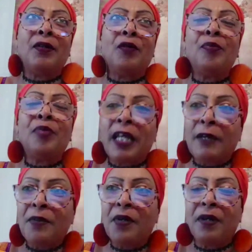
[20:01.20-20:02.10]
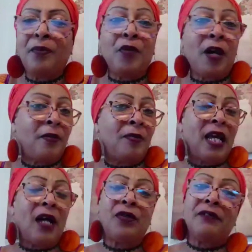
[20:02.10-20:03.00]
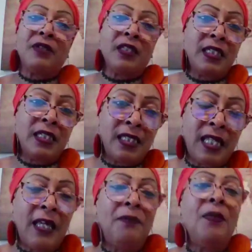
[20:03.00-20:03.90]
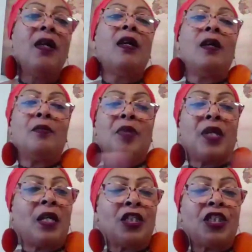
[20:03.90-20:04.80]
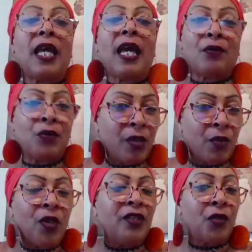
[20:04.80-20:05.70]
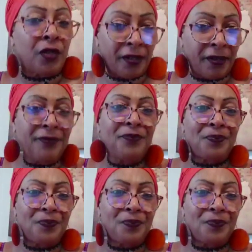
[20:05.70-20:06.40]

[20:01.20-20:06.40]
I don't blame her. Probably I would have done the same because she had only one daughter.